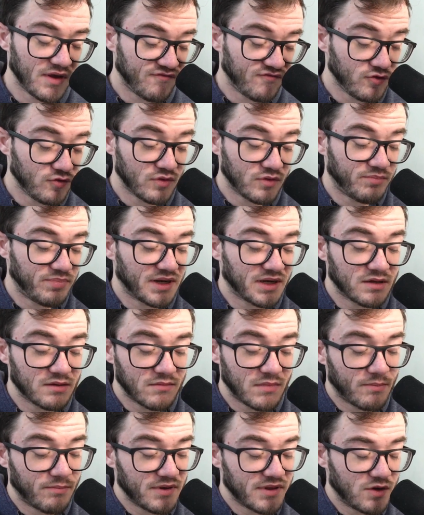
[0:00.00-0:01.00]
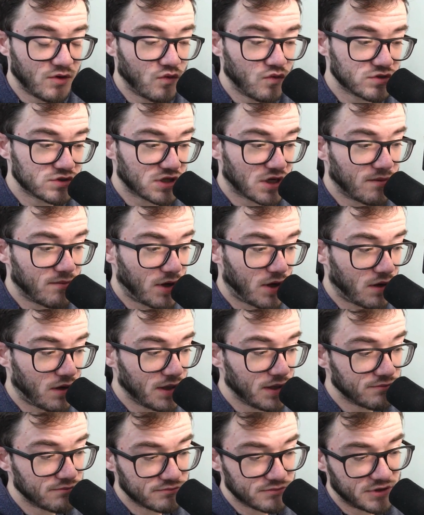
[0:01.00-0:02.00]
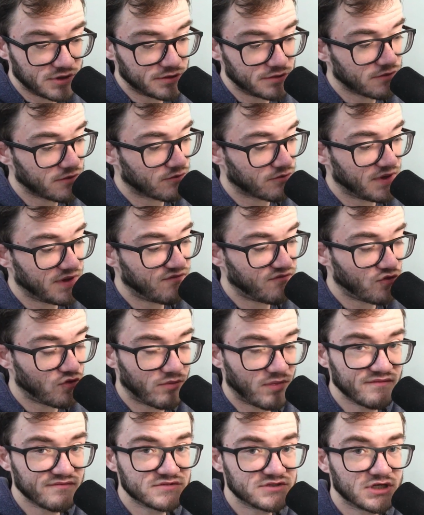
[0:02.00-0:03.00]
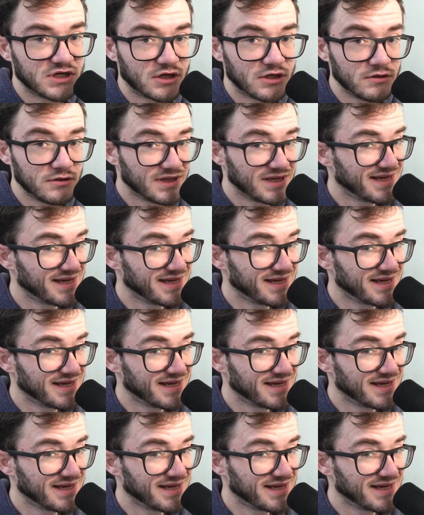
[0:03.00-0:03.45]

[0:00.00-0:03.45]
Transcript: If you had picked them up at their all-time high, you know, 3-4 months ago,